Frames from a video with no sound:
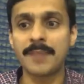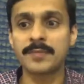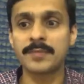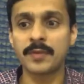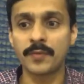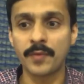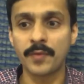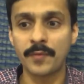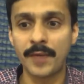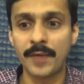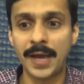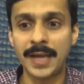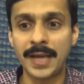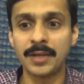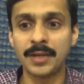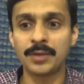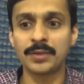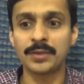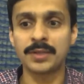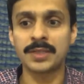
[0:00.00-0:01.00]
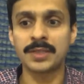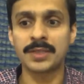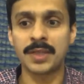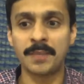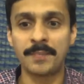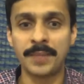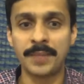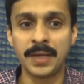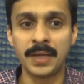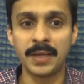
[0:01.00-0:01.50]
of your value to the
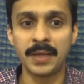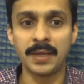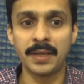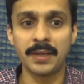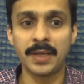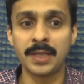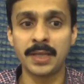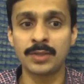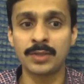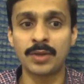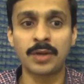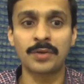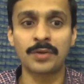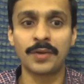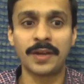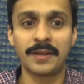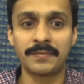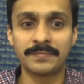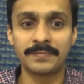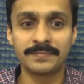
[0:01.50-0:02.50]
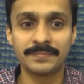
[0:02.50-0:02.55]
company is not good enough.